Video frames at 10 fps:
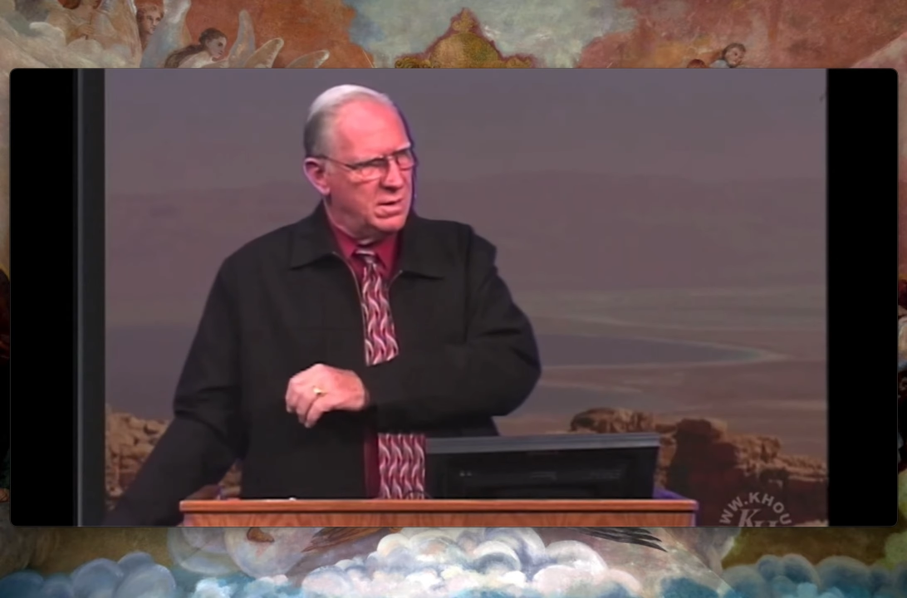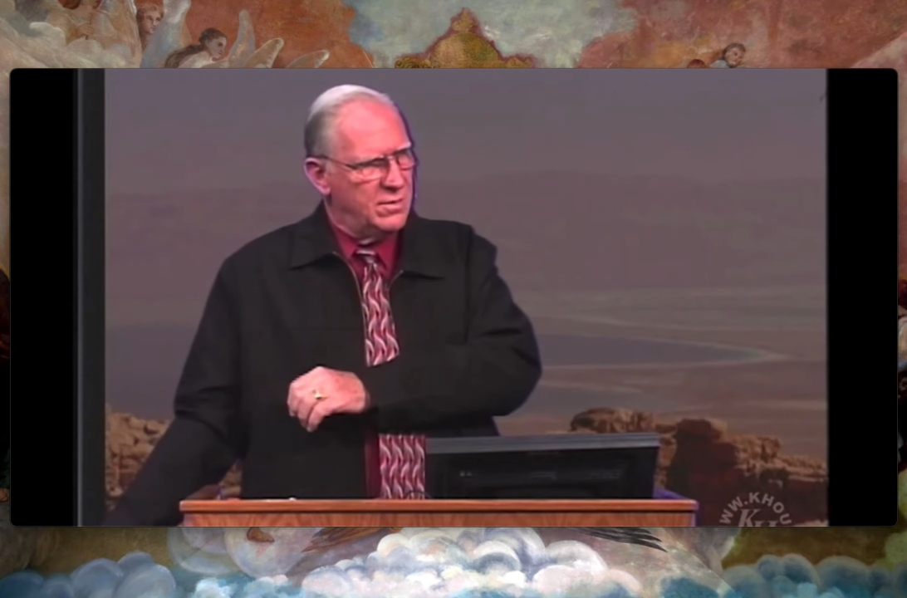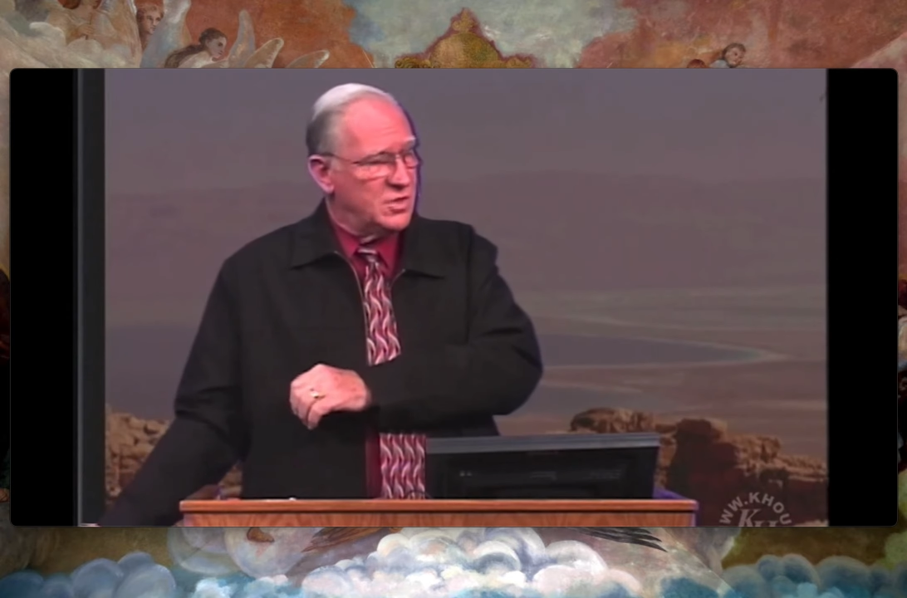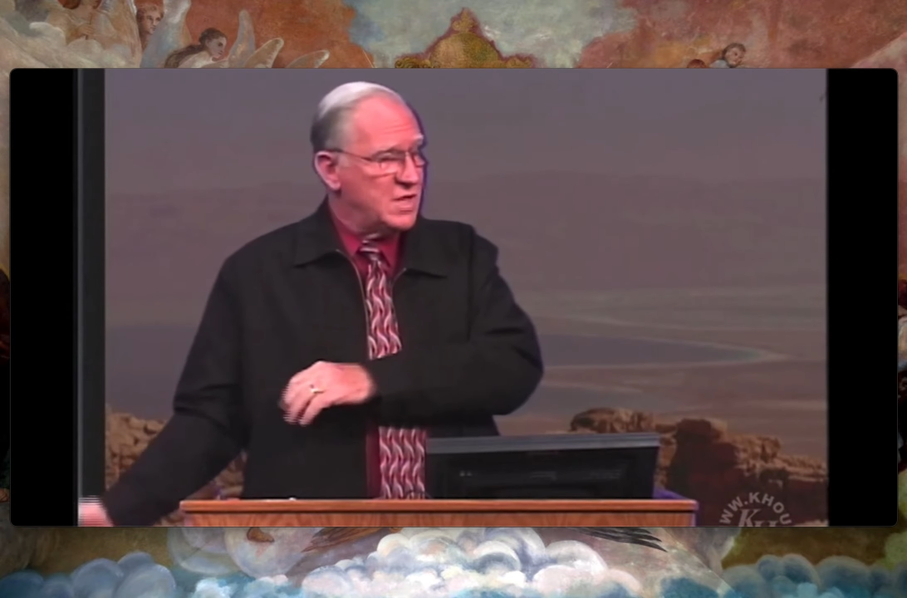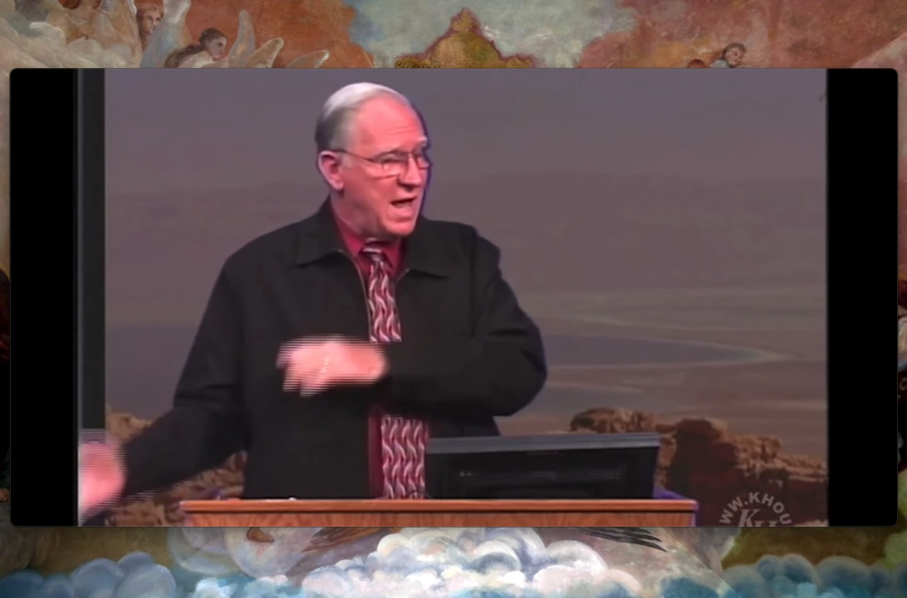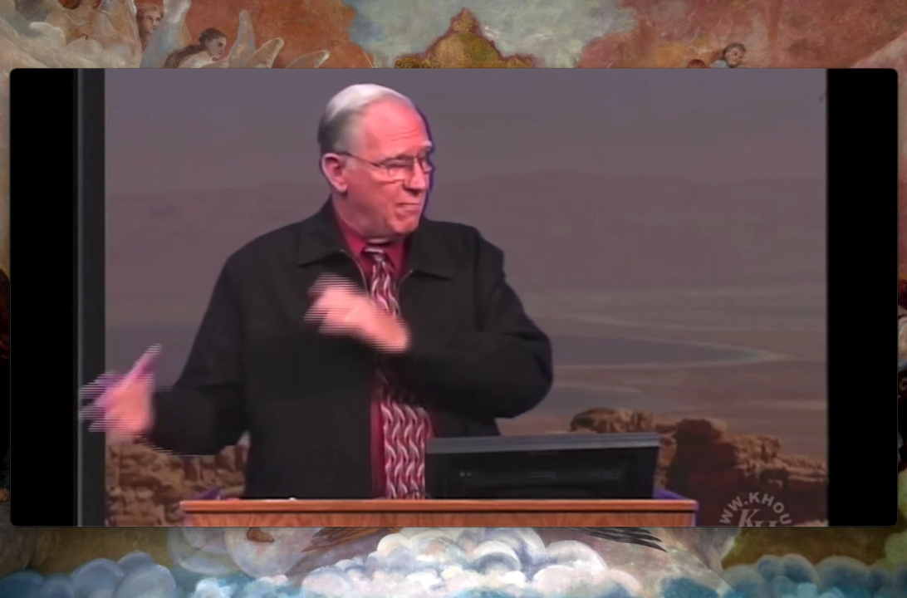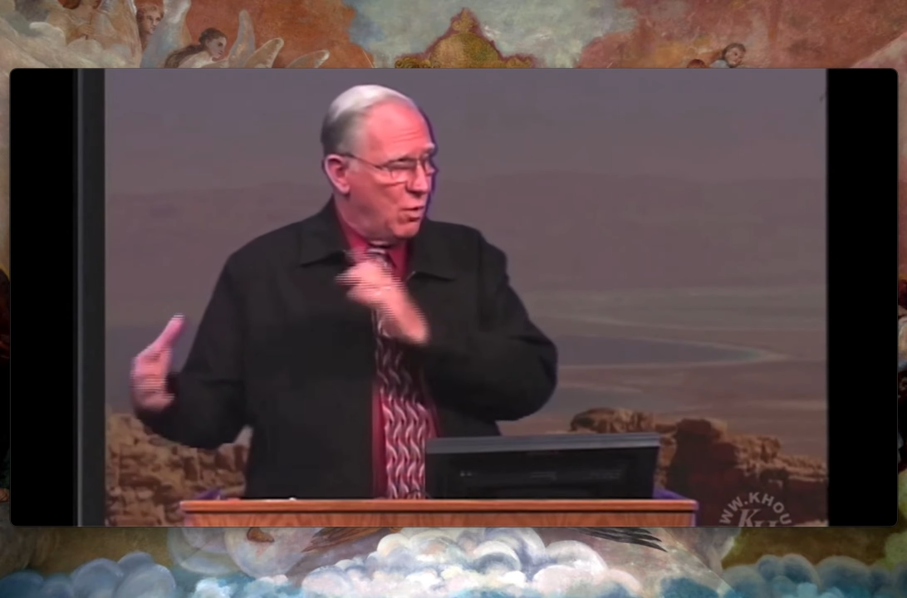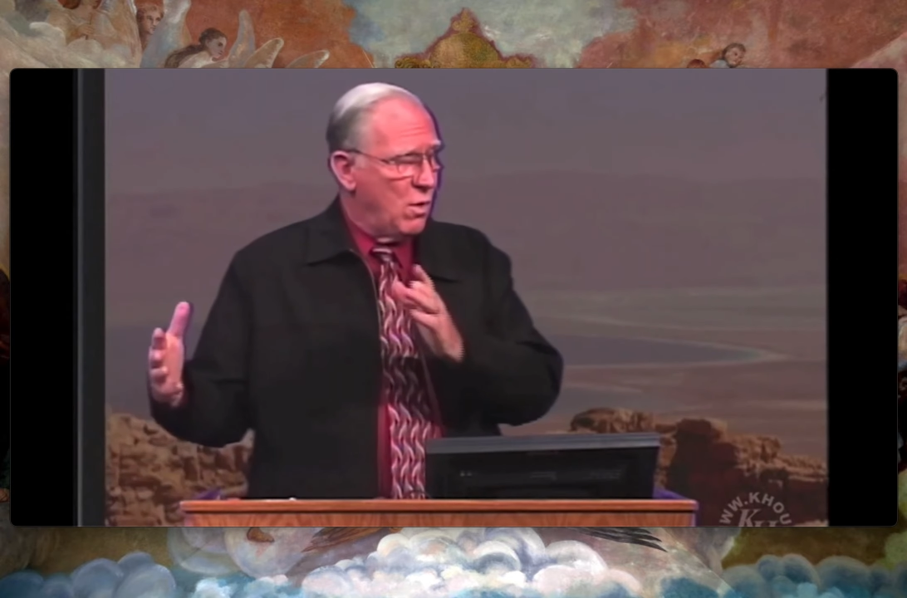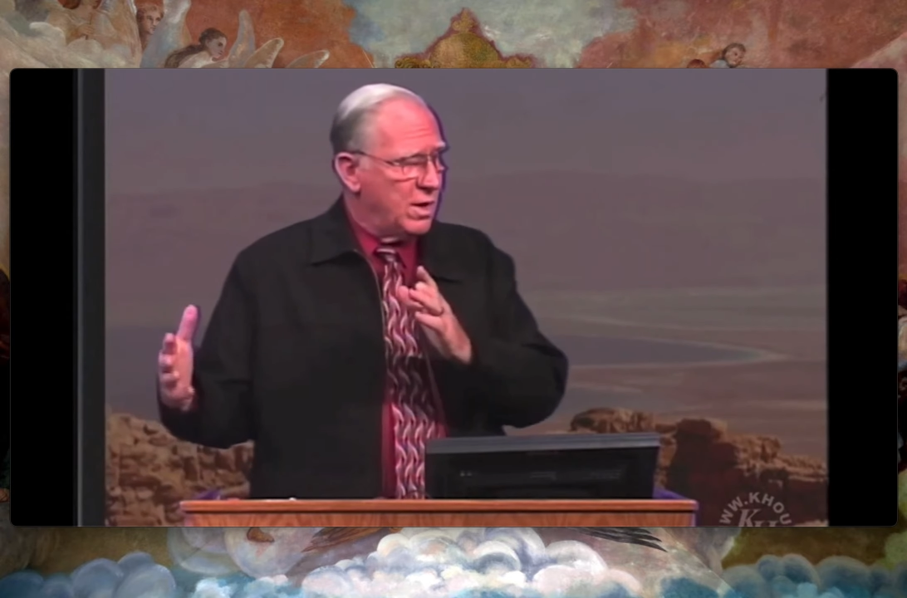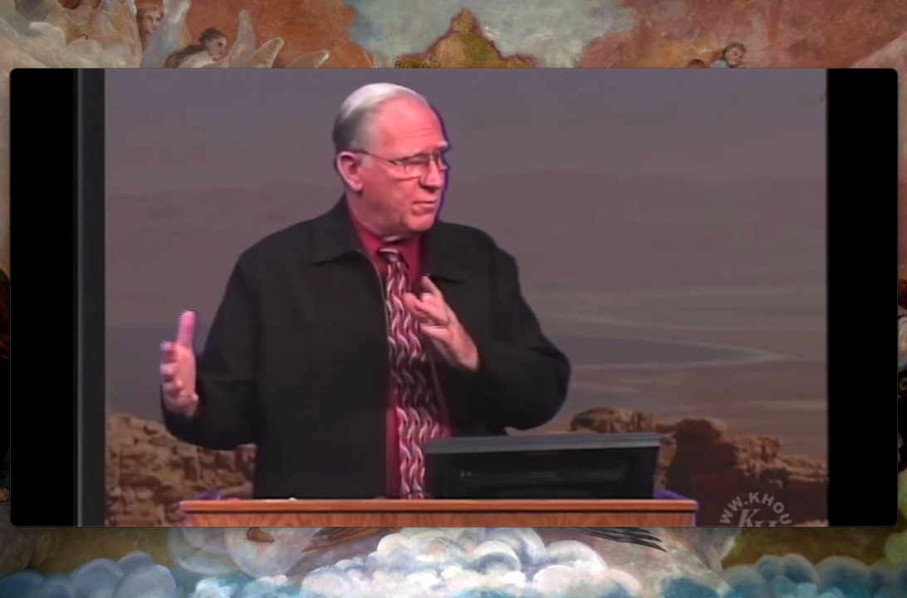There's a lot
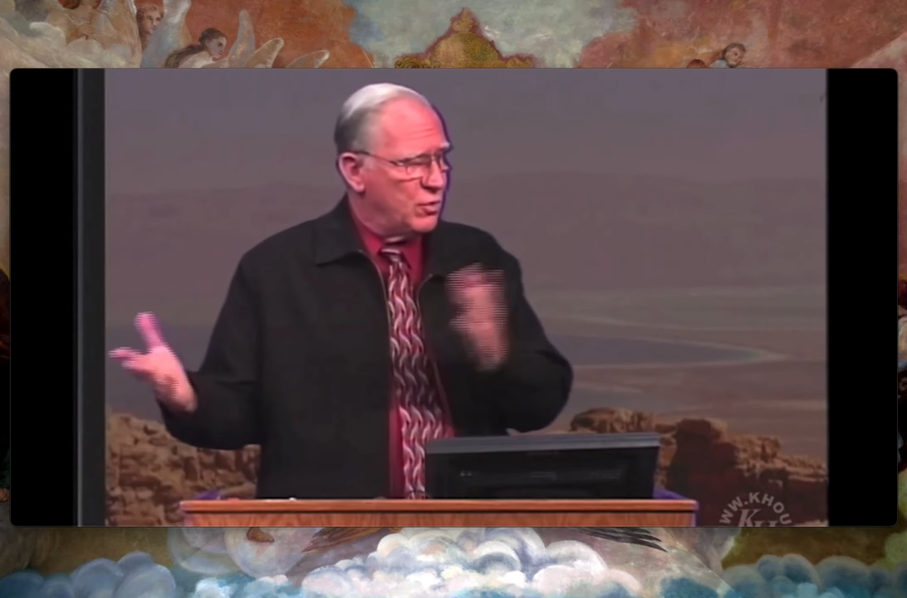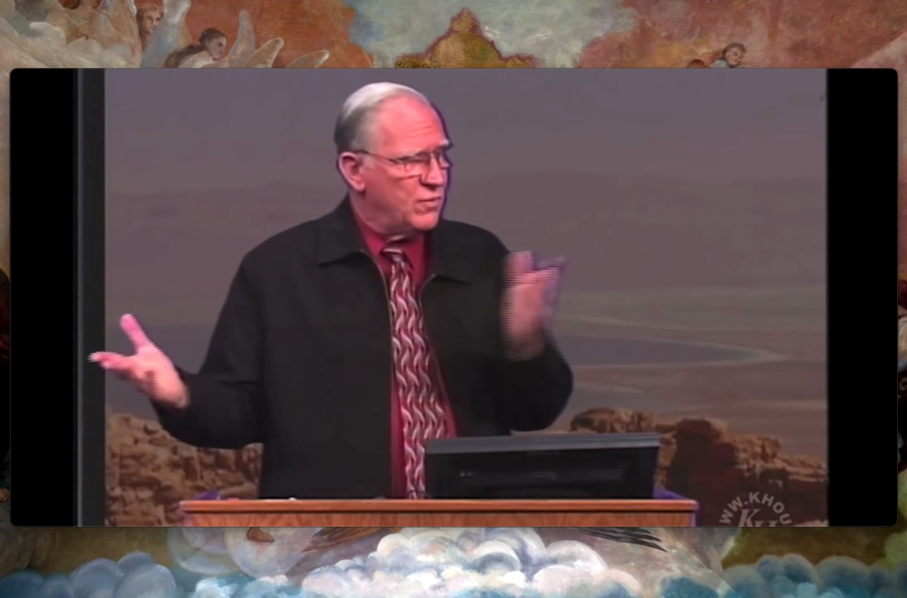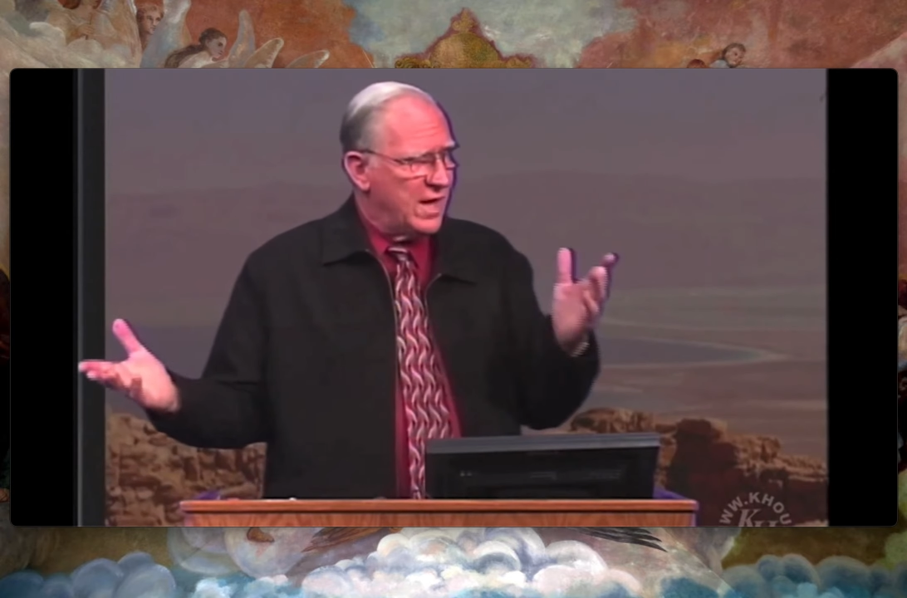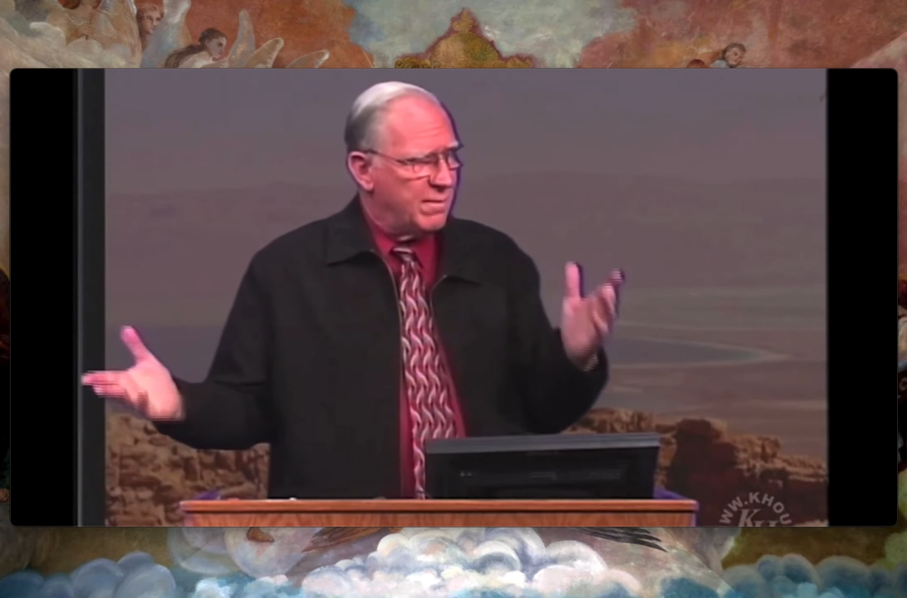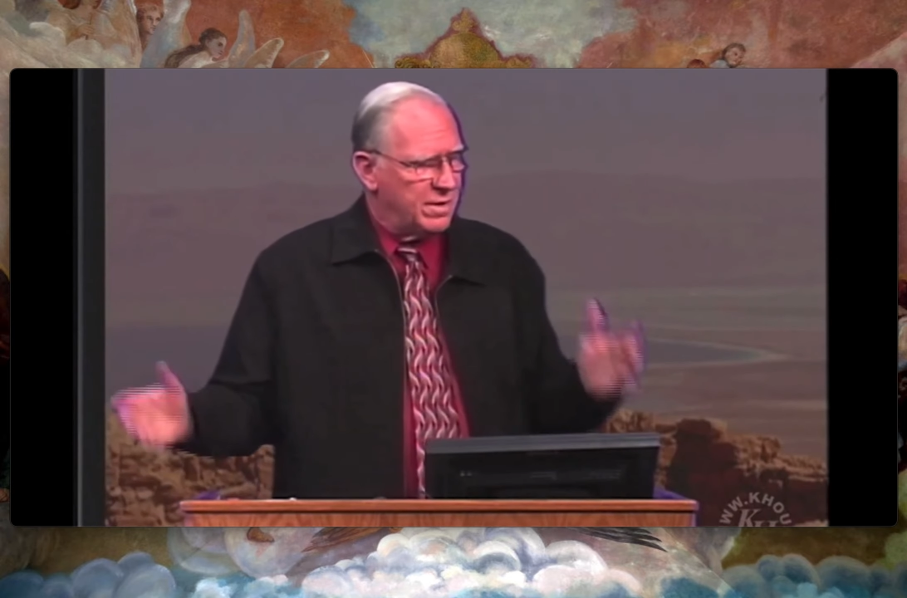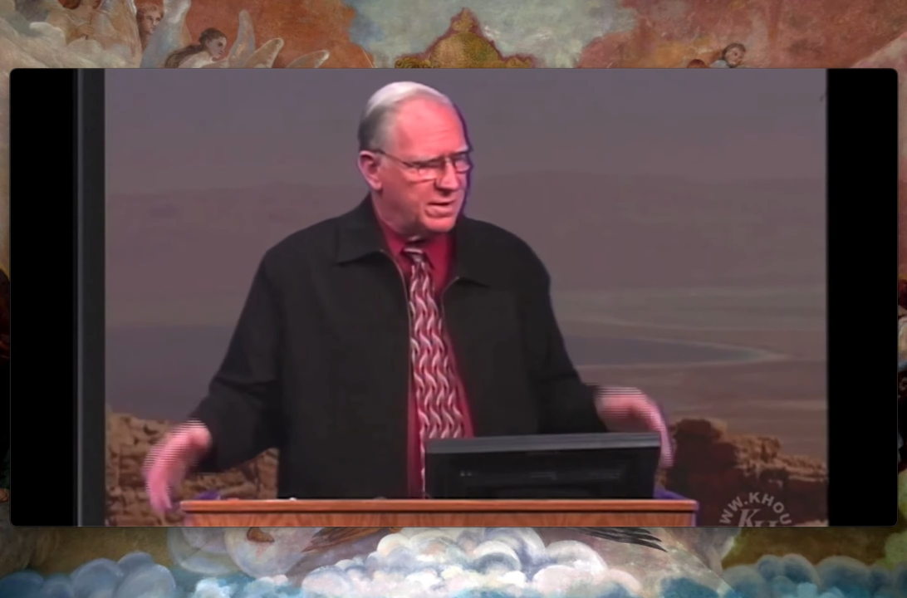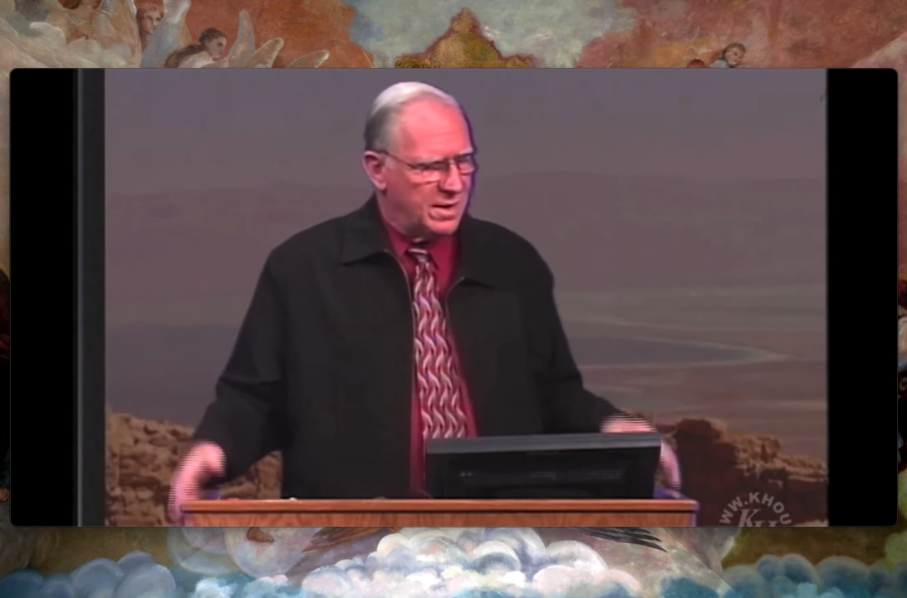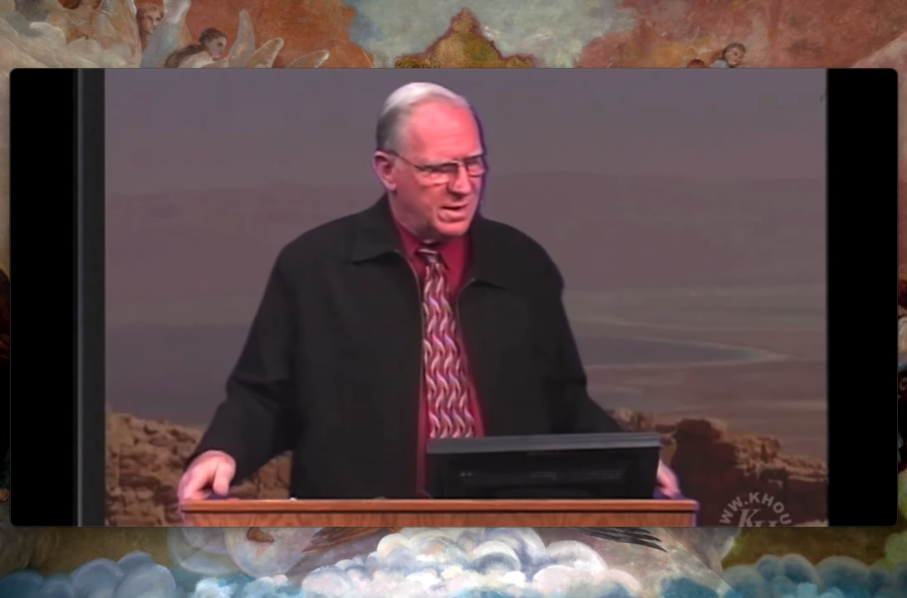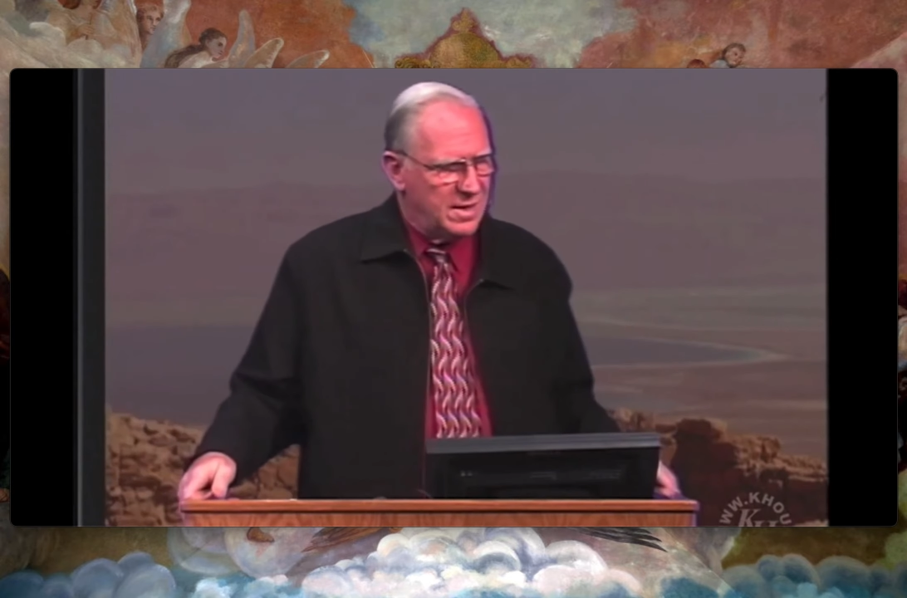more to prove that, but the